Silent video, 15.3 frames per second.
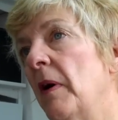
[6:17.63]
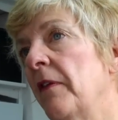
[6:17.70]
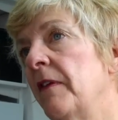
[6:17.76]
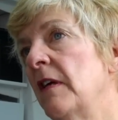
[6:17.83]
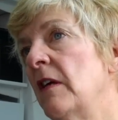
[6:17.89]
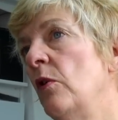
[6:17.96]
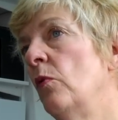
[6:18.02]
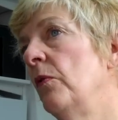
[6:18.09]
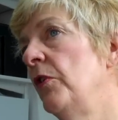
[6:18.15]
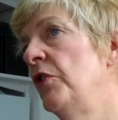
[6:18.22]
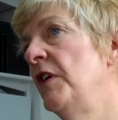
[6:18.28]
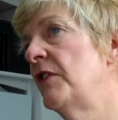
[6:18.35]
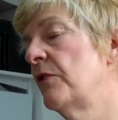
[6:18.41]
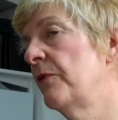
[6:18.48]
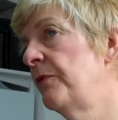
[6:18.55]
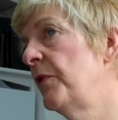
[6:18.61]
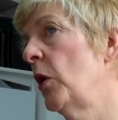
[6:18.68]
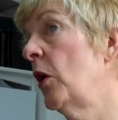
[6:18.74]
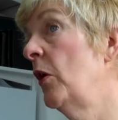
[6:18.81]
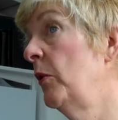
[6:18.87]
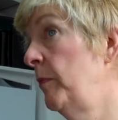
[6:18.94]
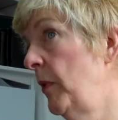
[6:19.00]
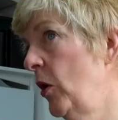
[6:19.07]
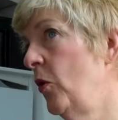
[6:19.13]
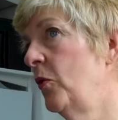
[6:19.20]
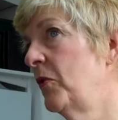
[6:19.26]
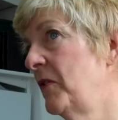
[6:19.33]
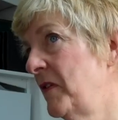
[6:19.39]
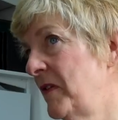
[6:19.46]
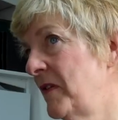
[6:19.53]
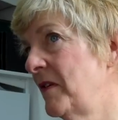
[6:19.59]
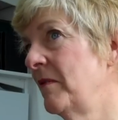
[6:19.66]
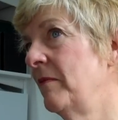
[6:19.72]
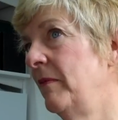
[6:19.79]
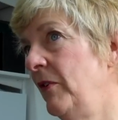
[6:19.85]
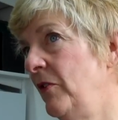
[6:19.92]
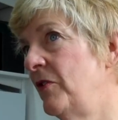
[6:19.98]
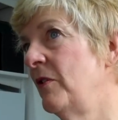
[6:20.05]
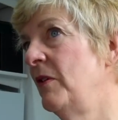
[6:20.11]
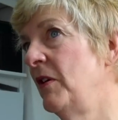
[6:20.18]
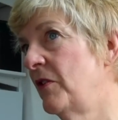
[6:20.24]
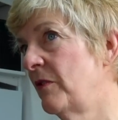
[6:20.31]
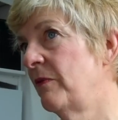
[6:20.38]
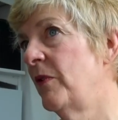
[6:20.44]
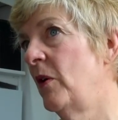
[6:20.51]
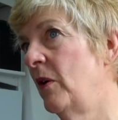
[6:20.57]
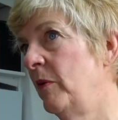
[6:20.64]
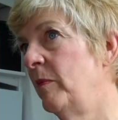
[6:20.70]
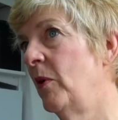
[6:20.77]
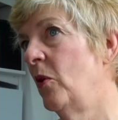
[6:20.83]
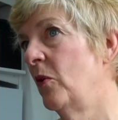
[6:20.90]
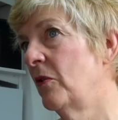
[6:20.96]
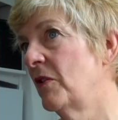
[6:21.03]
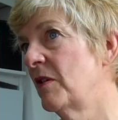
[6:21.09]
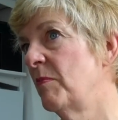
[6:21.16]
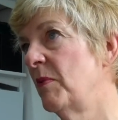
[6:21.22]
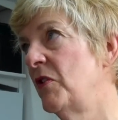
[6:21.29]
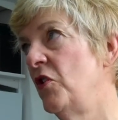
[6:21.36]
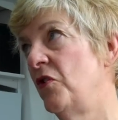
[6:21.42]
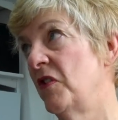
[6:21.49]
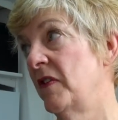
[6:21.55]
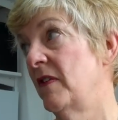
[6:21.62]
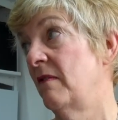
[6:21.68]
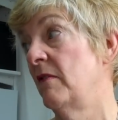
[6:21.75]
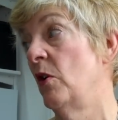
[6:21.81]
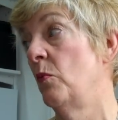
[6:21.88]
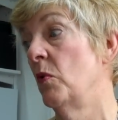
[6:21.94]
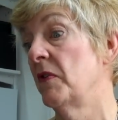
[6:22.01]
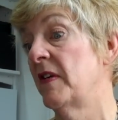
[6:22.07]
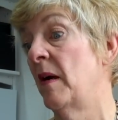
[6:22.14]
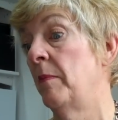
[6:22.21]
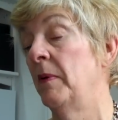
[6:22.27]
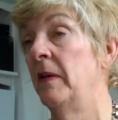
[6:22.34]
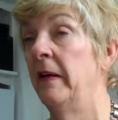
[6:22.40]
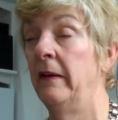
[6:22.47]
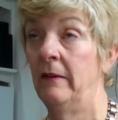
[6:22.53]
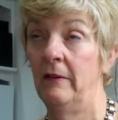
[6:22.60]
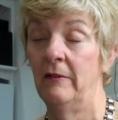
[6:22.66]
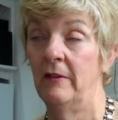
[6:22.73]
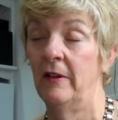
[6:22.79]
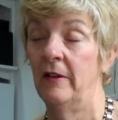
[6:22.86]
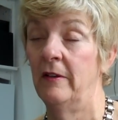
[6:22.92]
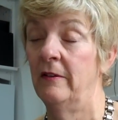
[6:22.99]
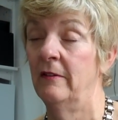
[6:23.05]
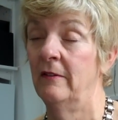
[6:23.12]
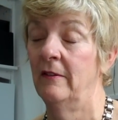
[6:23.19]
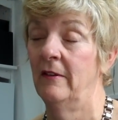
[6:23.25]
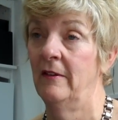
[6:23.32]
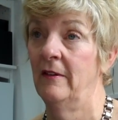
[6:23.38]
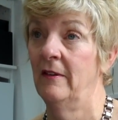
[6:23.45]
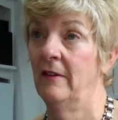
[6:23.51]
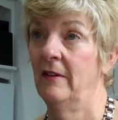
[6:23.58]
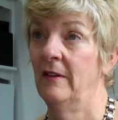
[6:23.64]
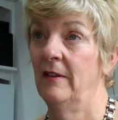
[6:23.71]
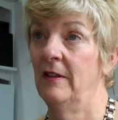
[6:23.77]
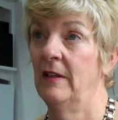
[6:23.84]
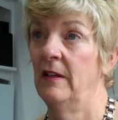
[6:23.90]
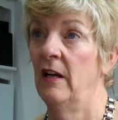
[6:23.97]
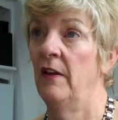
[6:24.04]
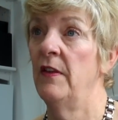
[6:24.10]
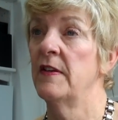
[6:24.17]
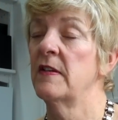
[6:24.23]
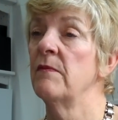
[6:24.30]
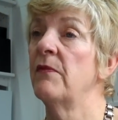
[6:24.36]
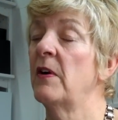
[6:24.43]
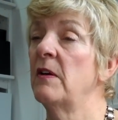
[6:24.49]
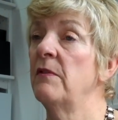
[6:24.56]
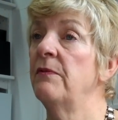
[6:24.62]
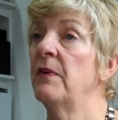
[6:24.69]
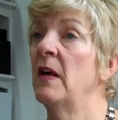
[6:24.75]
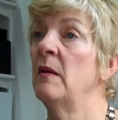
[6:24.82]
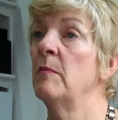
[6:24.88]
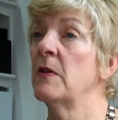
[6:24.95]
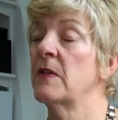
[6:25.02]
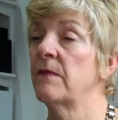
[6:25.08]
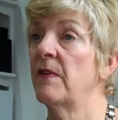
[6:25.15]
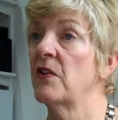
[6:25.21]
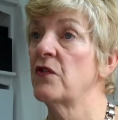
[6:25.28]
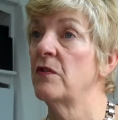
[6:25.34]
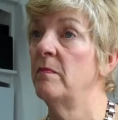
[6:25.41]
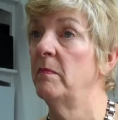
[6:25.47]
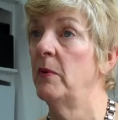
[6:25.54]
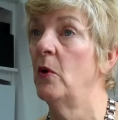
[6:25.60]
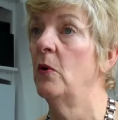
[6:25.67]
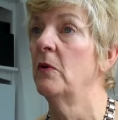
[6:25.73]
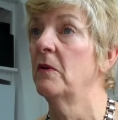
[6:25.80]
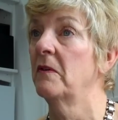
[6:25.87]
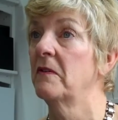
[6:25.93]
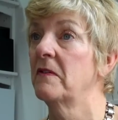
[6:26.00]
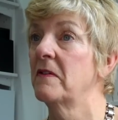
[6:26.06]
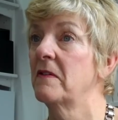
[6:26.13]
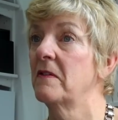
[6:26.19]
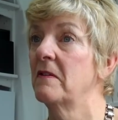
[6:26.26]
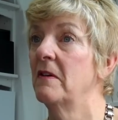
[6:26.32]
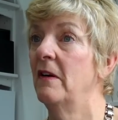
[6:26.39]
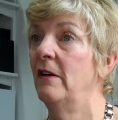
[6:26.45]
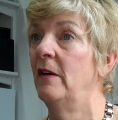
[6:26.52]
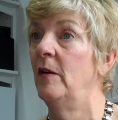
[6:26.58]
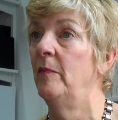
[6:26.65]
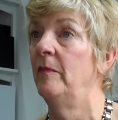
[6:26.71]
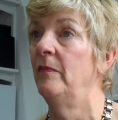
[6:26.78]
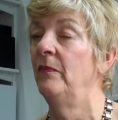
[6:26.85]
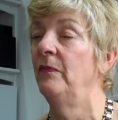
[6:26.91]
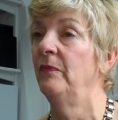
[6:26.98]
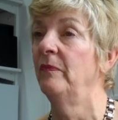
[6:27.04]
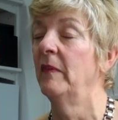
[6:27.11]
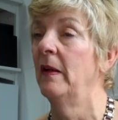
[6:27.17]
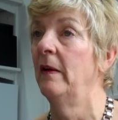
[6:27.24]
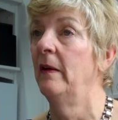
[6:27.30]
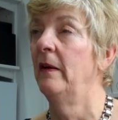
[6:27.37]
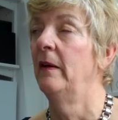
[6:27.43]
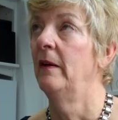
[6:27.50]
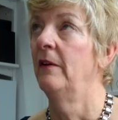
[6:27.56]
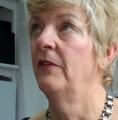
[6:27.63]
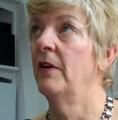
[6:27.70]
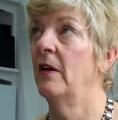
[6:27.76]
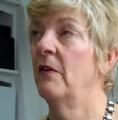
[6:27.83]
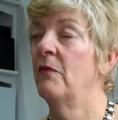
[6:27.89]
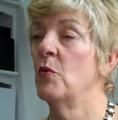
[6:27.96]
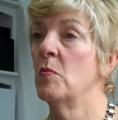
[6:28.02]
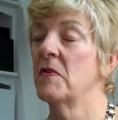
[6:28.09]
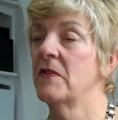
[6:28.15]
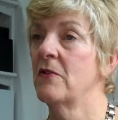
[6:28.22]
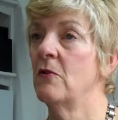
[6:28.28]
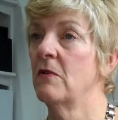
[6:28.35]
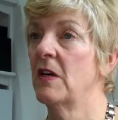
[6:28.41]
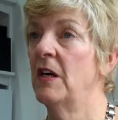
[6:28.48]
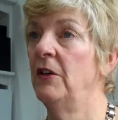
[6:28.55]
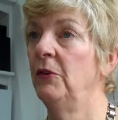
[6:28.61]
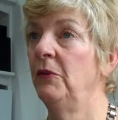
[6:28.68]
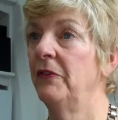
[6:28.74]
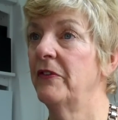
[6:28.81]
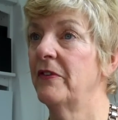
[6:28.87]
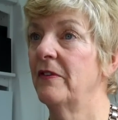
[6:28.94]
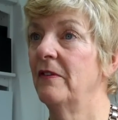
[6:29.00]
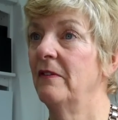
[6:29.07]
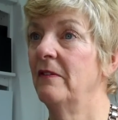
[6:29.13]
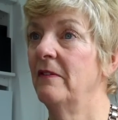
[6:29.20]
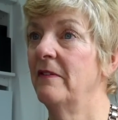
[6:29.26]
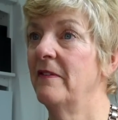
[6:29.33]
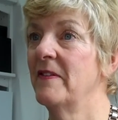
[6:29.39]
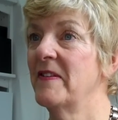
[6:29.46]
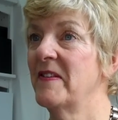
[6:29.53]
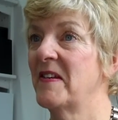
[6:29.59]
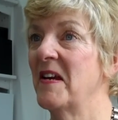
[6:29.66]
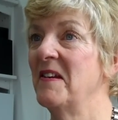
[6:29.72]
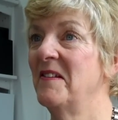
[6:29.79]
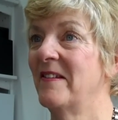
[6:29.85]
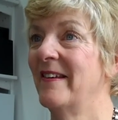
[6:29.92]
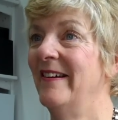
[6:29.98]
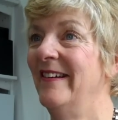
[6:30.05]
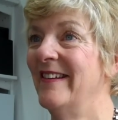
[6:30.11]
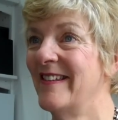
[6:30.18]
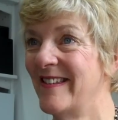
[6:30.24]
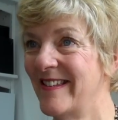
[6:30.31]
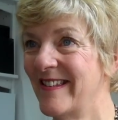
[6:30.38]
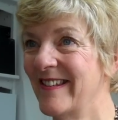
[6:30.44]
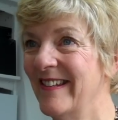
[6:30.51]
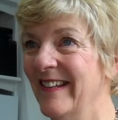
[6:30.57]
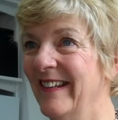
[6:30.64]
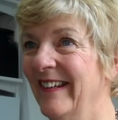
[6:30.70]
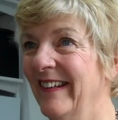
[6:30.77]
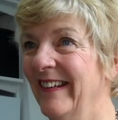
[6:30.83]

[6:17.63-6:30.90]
But I think you, you need to follow blogs. You do need to follow blogs, but you just know what's happening, you know. And there's some very famous fashion blogs. Um, that have almost got cult status.